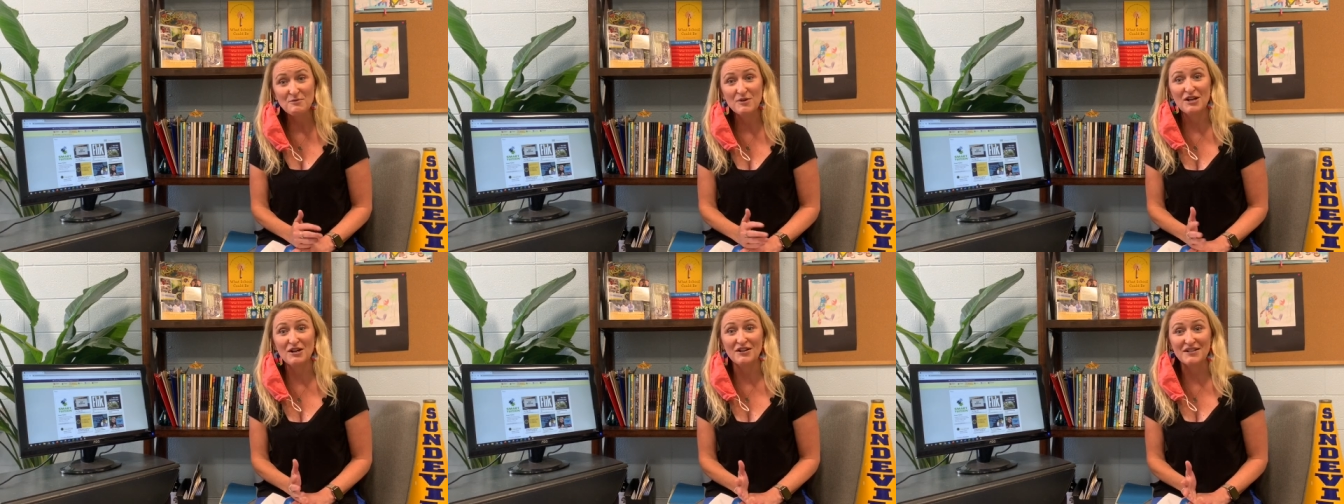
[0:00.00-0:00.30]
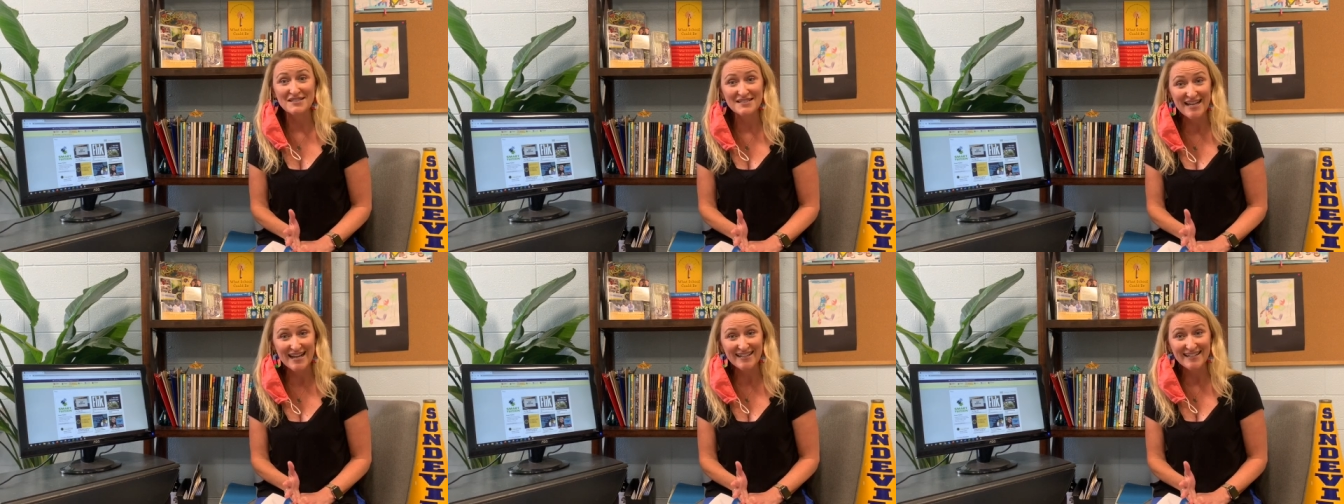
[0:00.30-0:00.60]
We are
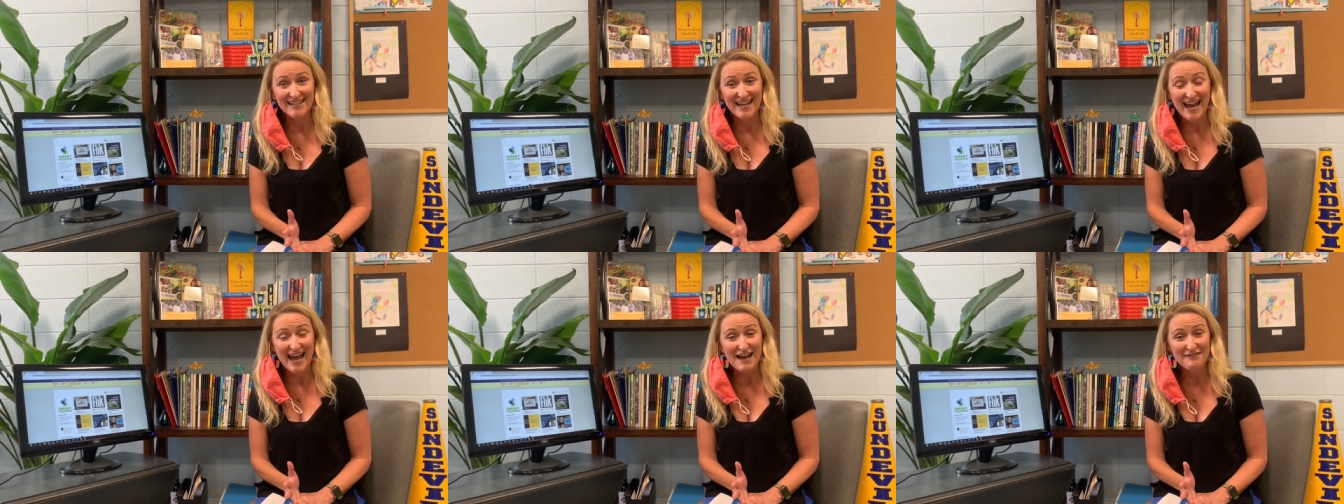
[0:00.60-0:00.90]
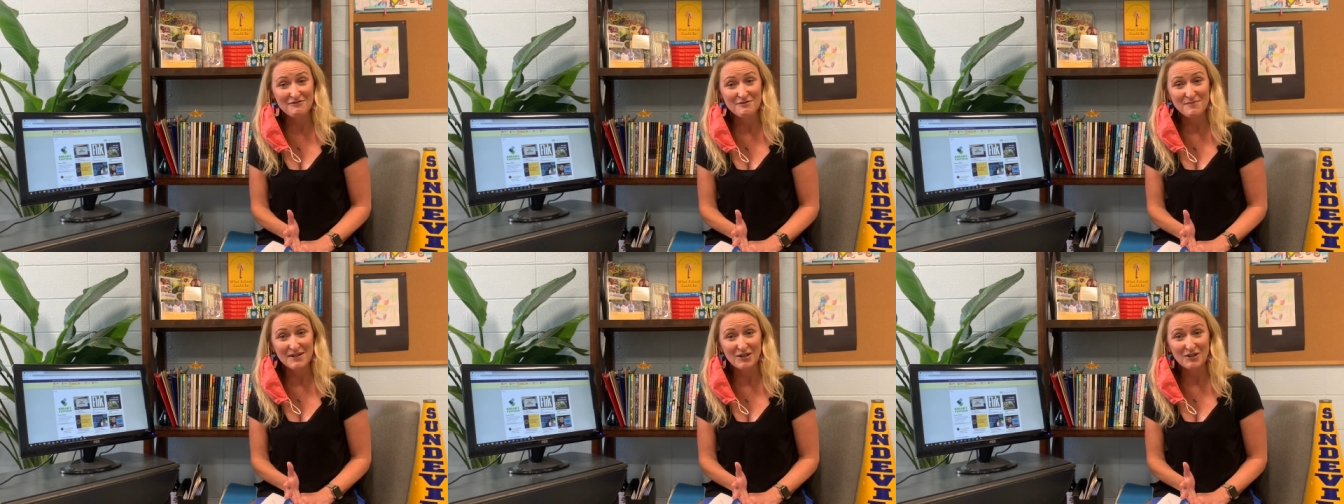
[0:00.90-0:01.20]
excited to
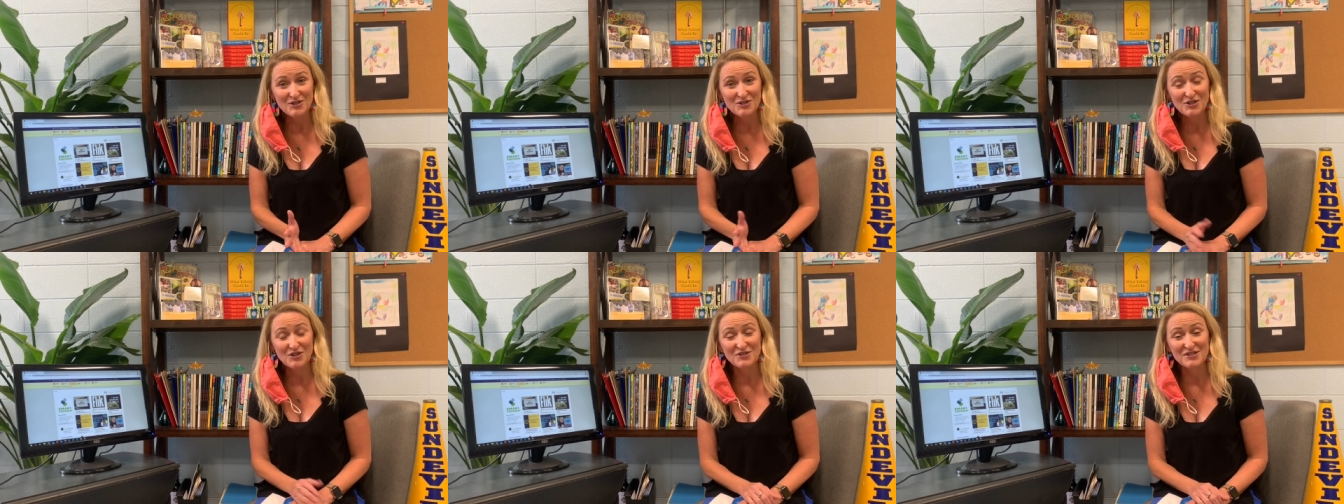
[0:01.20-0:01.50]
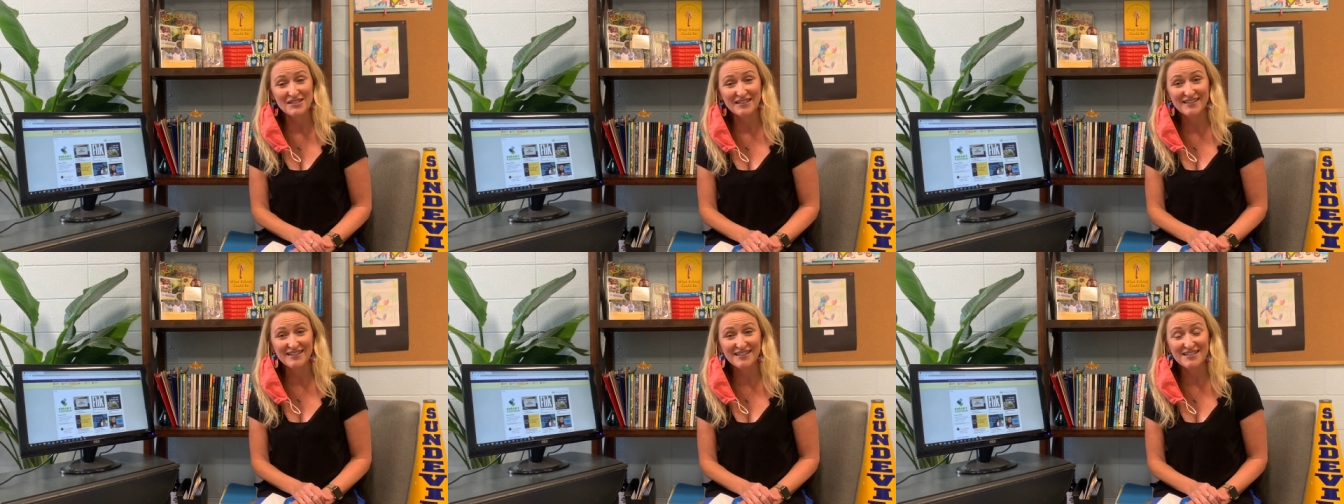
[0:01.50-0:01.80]
have him here at
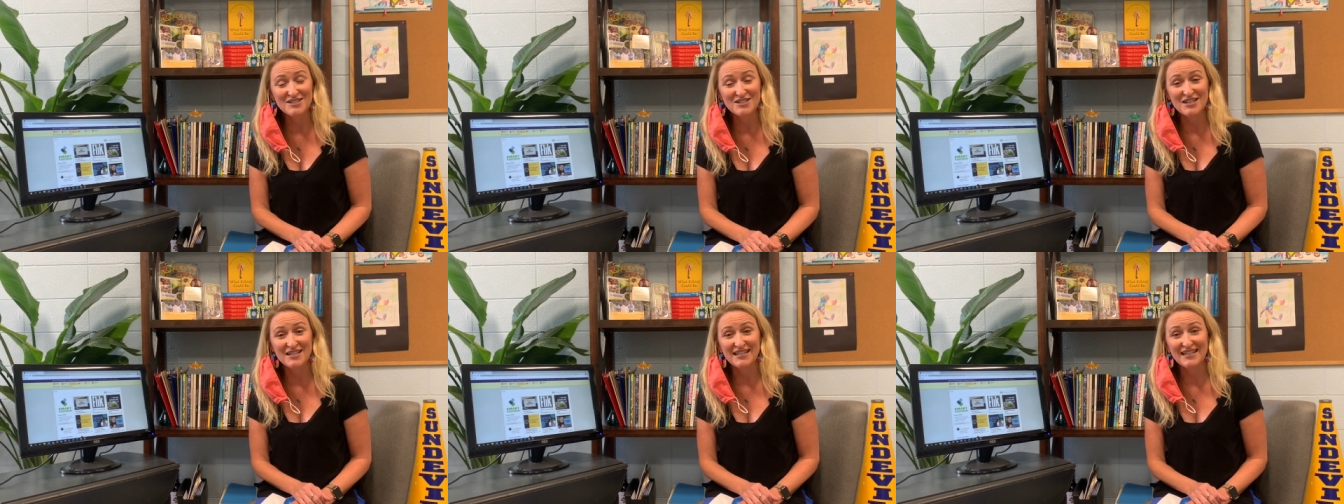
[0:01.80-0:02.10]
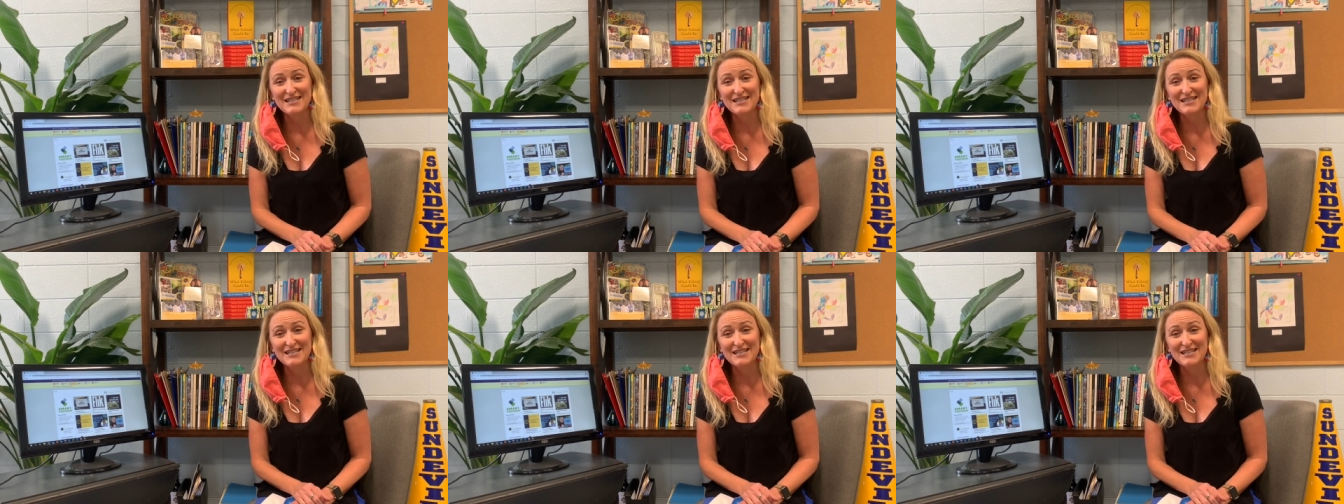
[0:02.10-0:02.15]
Charleston Collegiate.